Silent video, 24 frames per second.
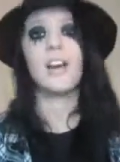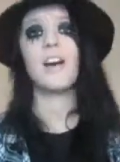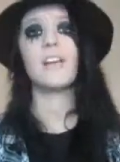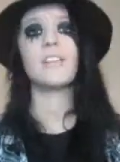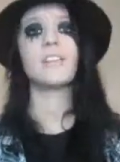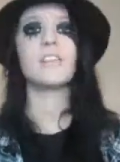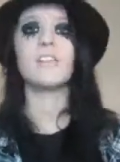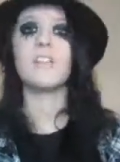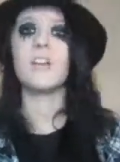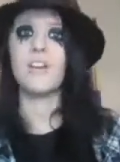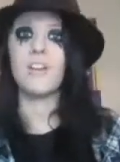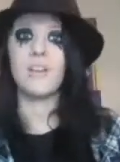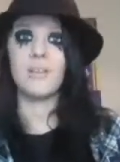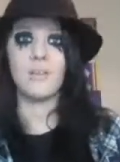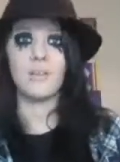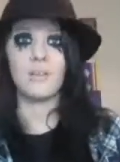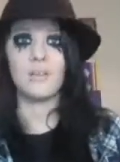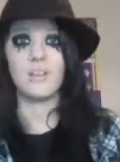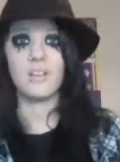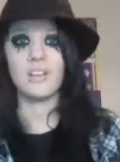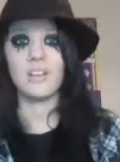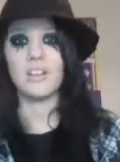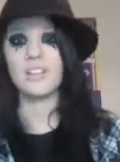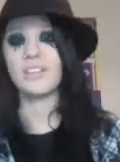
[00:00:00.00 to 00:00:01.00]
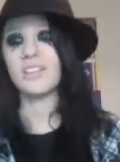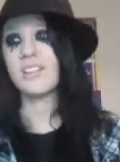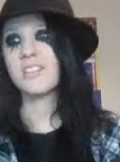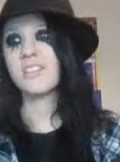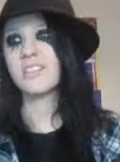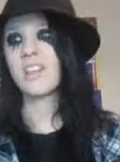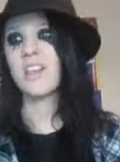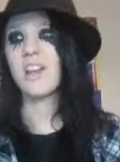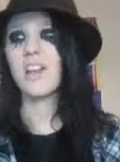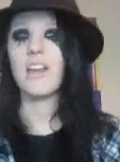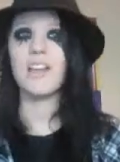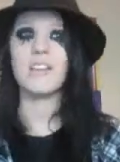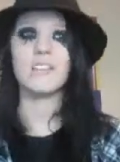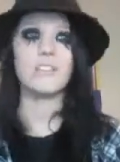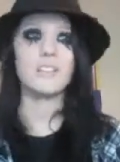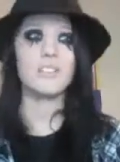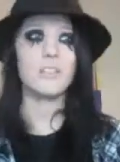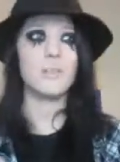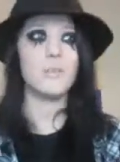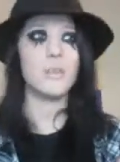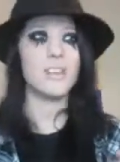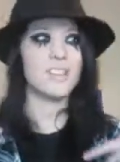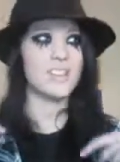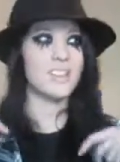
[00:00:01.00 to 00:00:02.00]
I don't know, let's just say I ended
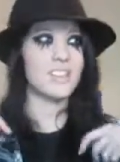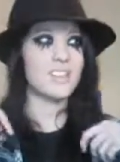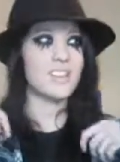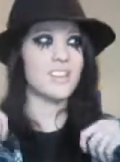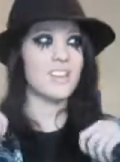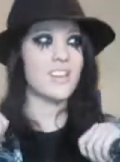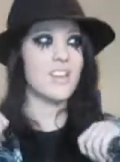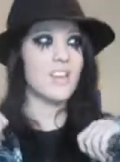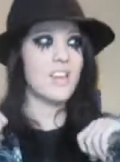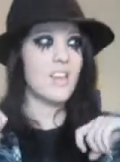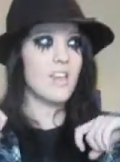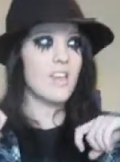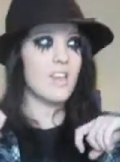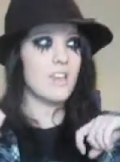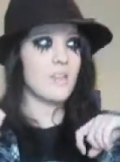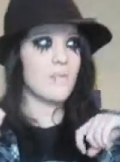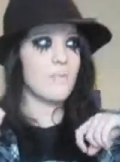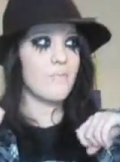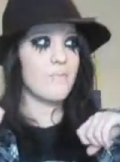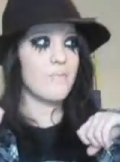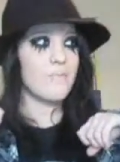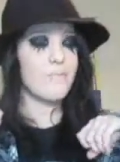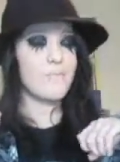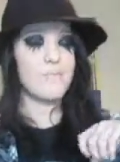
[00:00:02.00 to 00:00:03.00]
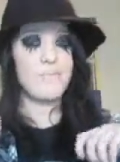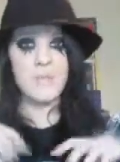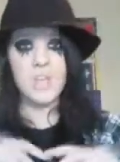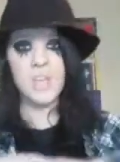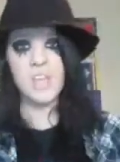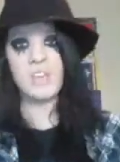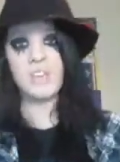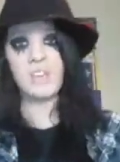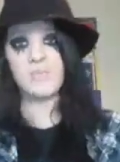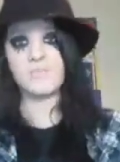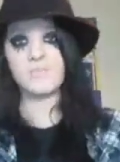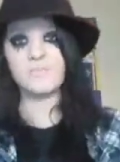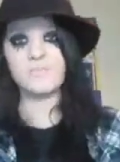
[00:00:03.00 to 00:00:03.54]
up in this big